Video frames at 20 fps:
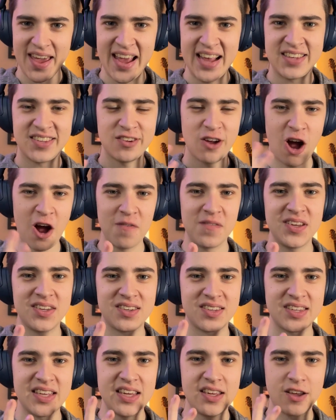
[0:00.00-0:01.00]
It's
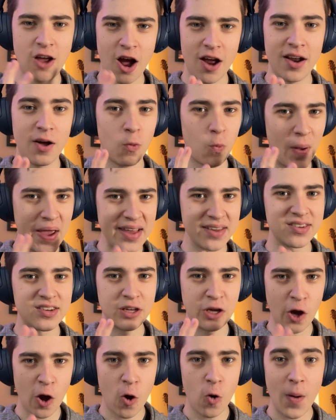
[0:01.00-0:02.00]
obviously got a ways
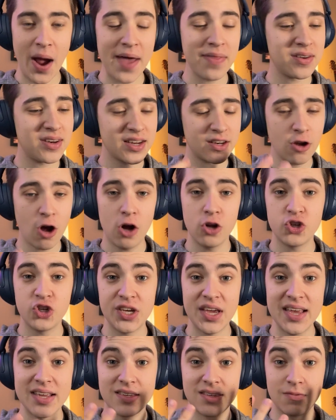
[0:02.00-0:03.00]
to go, and the
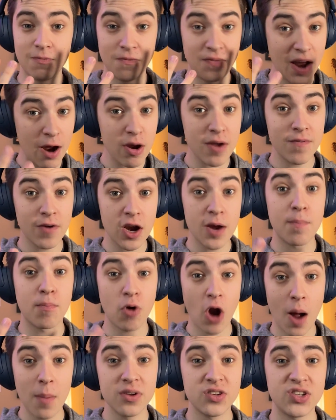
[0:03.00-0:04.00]
technology is very, very
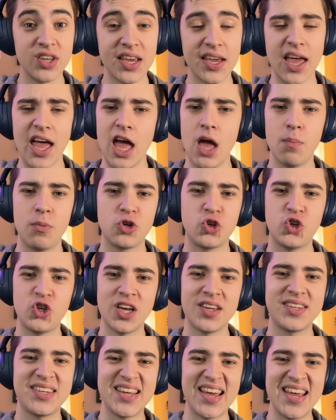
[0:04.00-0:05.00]
promising, but
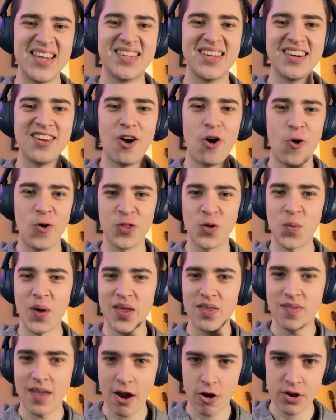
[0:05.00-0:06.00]
just isn't all the
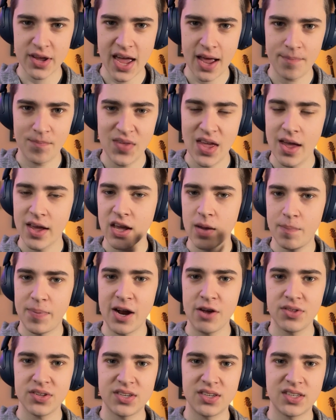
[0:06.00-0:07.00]
way there yet.
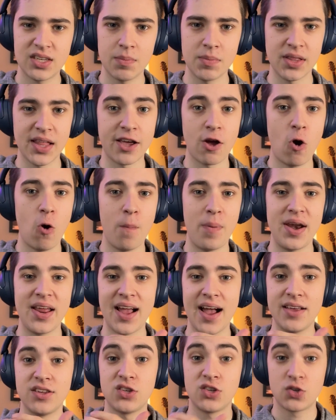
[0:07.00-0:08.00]
compare this to something like
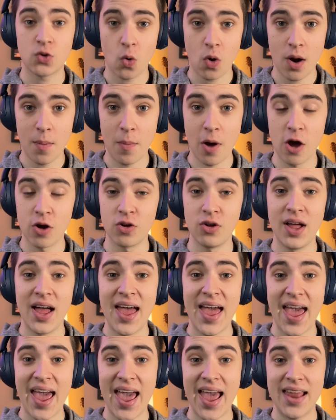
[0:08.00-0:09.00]
OpenAI's Sora model,
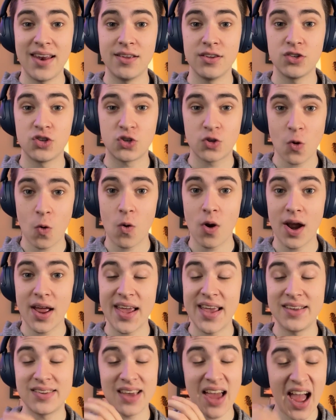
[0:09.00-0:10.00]
and Sora
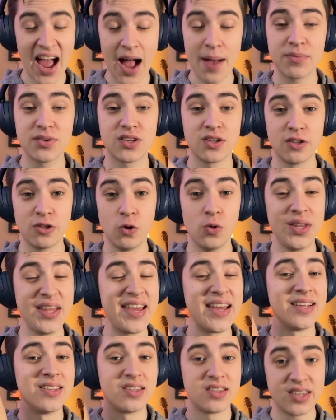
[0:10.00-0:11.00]
is
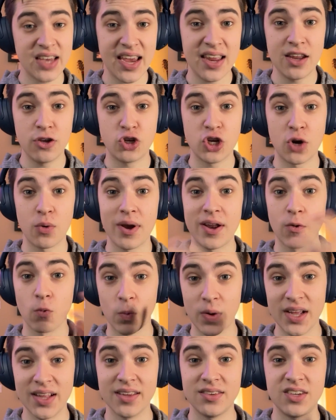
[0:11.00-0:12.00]
absolutely insane at generating
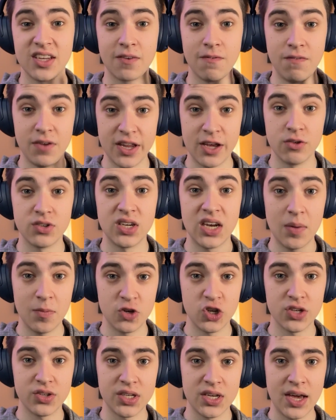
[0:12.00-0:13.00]
realistic videos and
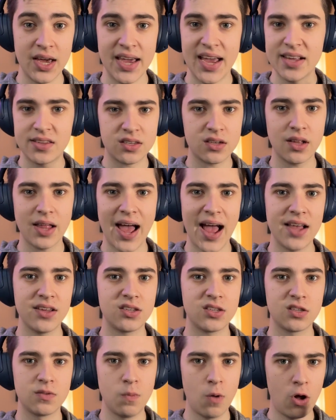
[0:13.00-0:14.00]
images. It still
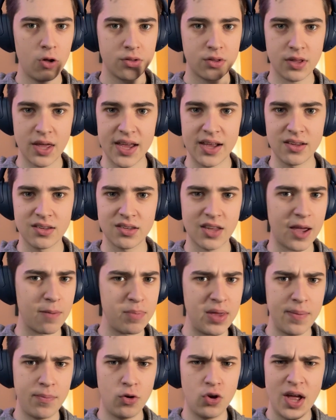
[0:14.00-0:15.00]
has small things like
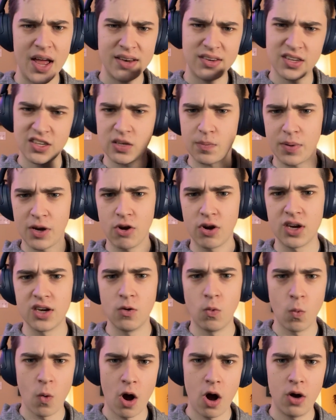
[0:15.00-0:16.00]
people disappearing
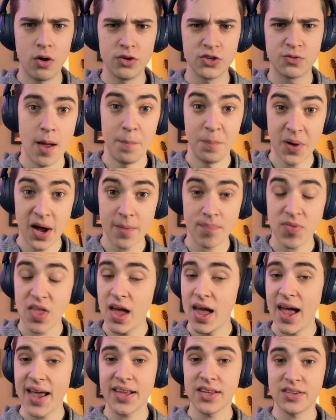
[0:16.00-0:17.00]
into walls, but
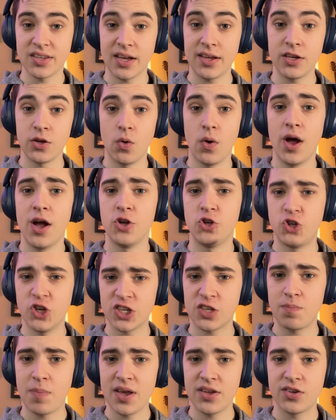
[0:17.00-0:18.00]
I can tell you,
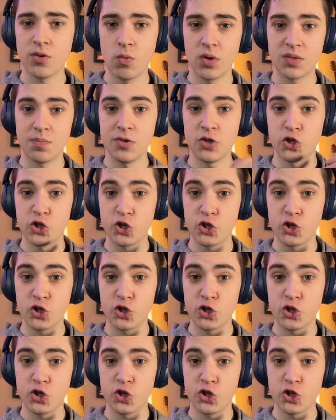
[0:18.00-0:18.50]
just based on what's been